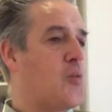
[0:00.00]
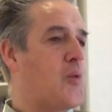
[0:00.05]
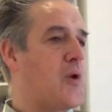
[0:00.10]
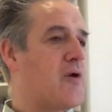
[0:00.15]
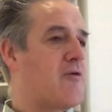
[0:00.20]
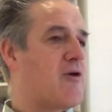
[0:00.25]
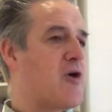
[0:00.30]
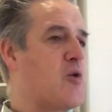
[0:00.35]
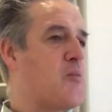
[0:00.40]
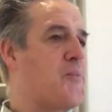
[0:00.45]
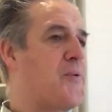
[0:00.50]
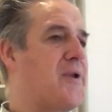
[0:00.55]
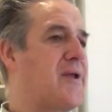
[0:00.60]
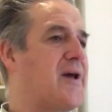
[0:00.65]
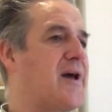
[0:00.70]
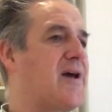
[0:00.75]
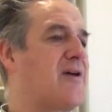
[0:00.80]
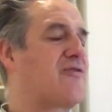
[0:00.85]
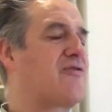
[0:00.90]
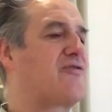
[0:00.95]
we are
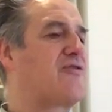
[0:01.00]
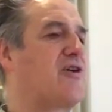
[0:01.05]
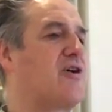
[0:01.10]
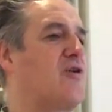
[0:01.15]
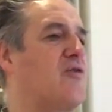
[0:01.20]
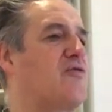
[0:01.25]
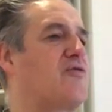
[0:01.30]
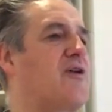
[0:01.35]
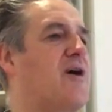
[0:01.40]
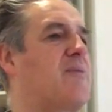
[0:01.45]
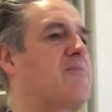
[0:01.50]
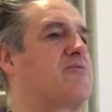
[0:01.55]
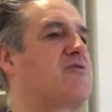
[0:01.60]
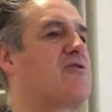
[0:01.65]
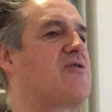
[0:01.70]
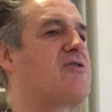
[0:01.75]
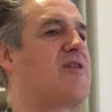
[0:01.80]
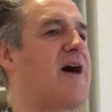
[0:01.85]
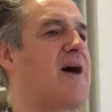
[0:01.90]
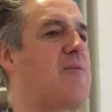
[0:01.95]
opening ourselves up
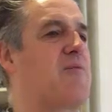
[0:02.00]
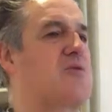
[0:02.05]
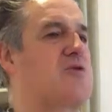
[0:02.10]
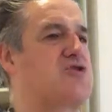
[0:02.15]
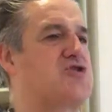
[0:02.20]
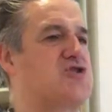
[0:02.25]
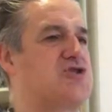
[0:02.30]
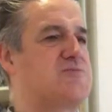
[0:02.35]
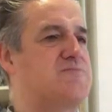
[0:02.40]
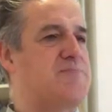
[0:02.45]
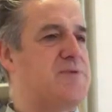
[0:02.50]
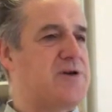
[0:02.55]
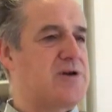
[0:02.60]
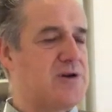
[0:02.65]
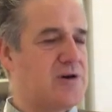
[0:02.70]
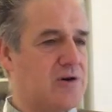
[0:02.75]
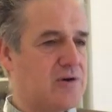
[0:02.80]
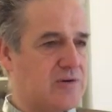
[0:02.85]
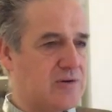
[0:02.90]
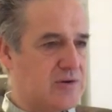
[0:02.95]
to that which is
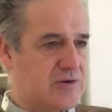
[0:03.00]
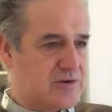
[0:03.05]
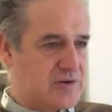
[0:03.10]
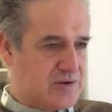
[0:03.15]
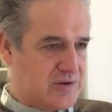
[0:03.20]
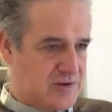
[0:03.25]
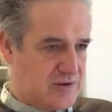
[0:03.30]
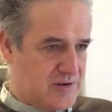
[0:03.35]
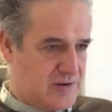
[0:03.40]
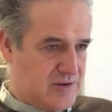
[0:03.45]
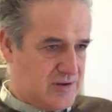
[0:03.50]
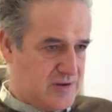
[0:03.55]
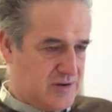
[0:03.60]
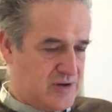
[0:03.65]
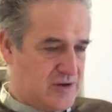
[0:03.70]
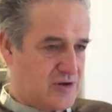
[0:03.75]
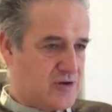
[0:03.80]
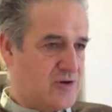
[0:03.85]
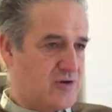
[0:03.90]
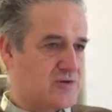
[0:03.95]
beyond
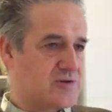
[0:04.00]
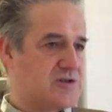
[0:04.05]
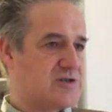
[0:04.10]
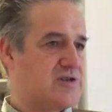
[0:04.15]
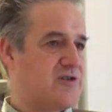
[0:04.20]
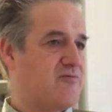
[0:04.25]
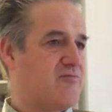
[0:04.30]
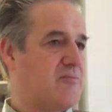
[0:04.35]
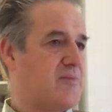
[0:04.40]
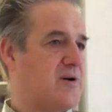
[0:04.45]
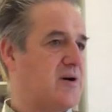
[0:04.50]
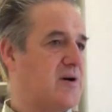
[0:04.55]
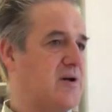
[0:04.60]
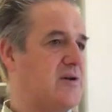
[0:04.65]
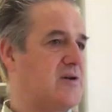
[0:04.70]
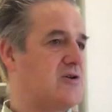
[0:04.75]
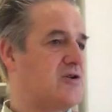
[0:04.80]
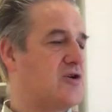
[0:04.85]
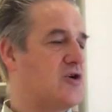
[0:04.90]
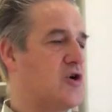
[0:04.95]
the cognitive
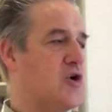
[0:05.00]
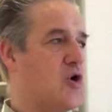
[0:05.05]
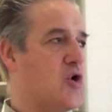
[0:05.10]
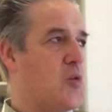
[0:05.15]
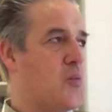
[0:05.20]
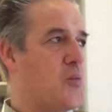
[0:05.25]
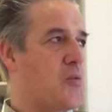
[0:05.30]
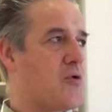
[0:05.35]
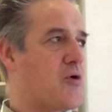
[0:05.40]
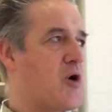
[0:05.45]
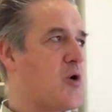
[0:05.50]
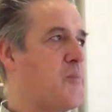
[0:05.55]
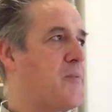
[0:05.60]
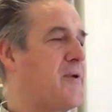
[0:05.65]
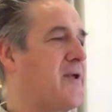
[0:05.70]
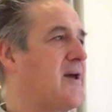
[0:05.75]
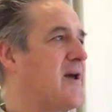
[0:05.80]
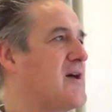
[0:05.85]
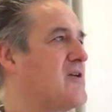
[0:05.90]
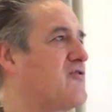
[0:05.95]
mind. We're
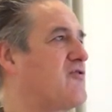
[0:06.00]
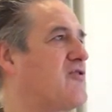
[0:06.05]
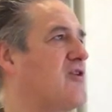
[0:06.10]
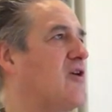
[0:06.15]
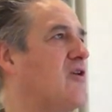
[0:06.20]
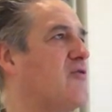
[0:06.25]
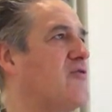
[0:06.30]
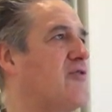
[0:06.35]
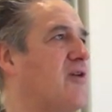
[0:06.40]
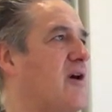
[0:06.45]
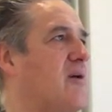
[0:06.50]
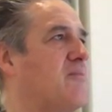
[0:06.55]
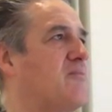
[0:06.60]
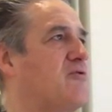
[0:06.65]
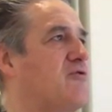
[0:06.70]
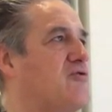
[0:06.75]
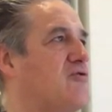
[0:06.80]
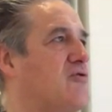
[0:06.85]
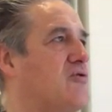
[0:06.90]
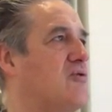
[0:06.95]
opening ourselves
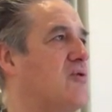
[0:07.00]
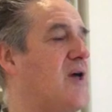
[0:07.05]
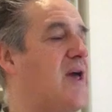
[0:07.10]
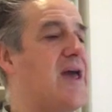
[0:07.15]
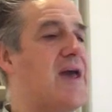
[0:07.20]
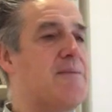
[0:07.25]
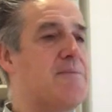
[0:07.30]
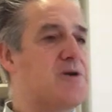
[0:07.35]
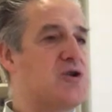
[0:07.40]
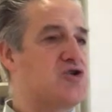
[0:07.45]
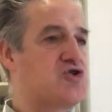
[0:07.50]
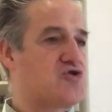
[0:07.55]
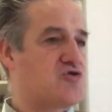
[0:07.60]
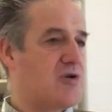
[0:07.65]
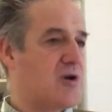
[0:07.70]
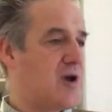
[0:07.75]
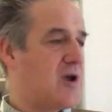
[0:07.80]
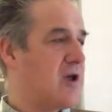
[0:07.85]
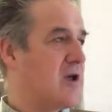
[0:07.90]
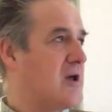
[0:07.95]
up to
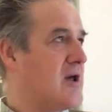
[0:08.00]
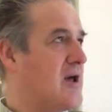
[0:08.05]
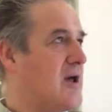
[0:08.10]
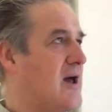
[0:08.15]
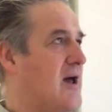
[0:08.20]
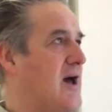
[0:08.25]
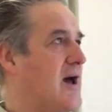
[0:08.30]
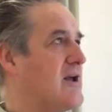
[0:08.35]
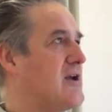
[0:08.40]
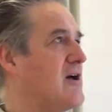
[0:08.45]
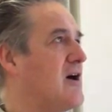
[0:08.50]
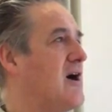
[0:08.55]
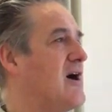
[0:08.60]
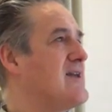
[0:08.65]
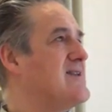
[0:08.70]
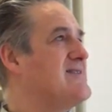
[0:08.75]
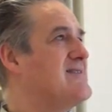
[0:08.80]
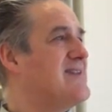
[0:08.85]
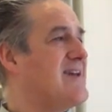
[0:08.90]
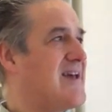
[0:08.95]
imagery and
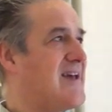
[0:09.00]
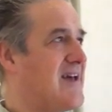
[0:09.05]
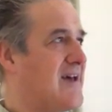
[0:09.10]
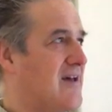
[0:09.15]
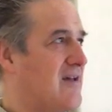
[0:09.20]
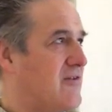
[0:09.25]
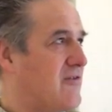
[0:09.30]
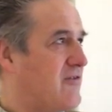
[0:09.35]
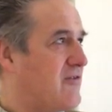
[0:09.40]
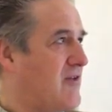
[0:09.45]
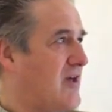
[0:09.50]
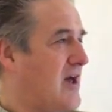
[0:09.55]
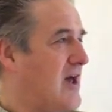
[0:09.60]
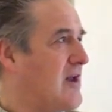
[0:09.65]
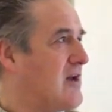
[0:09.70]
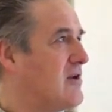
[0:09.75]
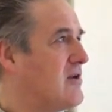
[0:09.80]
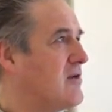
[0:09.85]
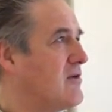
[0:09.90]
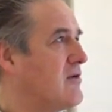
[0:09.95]
ideas
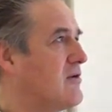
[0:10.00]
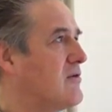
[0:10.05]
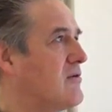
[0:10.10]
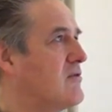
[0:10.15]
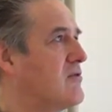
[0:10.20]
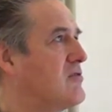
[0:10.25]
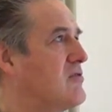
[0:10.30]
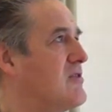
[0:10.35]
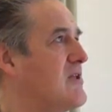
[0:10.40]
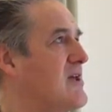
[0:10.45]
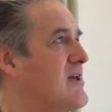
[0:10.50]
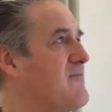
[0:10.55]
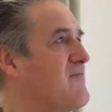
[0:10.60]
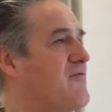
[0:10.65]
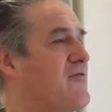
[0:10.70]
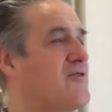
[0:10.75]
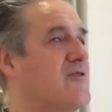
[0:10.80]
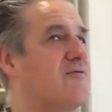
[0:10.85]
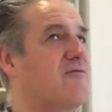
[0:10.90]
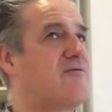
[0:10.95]
and the
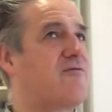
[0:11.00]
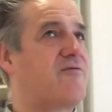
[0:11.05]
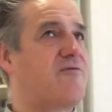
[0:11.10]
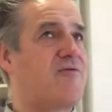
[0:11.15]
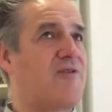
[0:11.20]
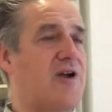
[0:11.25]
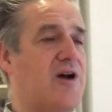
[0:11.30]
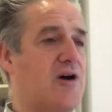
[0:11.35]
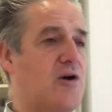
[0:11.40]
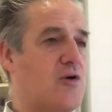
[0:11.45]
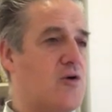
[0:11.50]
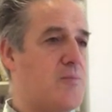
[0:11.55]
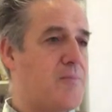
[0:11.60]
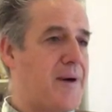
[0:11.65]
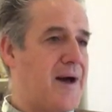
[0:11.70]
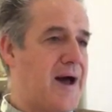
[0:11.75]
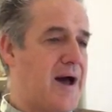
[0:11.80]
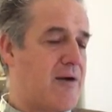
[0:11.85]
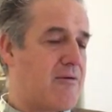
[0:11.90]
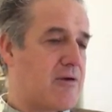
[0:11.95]
infinite flow
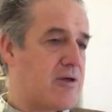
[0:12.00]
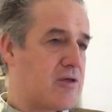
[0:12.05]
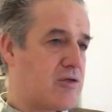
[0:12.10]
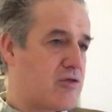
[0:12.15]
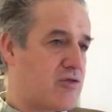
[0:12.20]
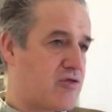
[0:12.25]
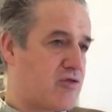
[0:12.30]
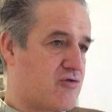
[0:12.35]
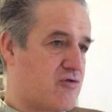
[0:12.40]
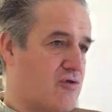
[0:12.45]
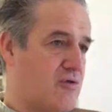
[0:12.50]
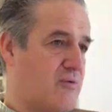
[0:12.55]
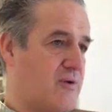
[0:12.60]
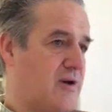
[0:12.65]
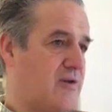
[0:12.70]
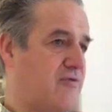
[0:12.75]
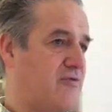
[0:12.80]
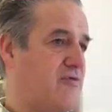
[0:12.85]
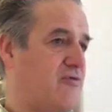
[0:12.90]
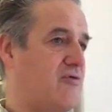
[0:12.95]
powering through
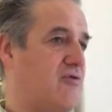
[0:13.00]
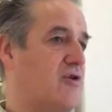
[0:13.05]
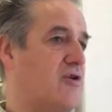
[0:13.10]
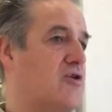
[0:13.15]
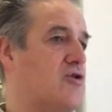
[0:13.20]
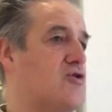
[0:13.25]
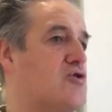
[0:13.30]
us